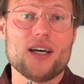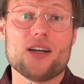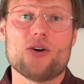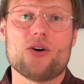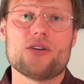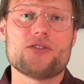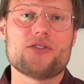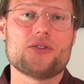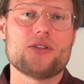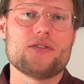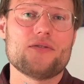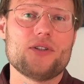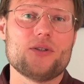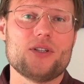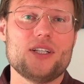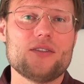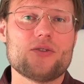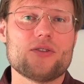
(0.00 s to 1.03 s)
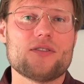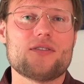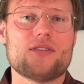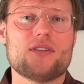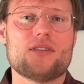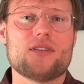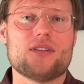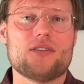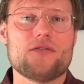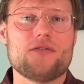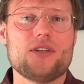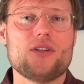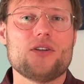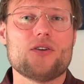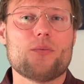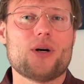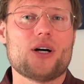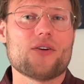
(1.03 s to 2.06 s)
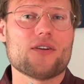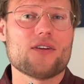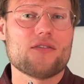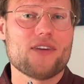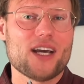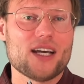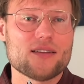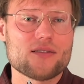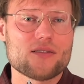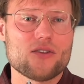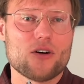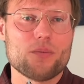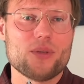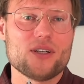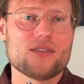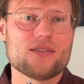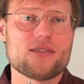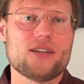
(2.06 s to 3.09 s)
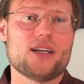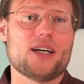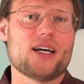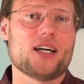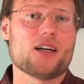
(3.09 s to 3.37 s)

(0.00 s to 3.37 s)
also, if you're interested in a video about advanced topics like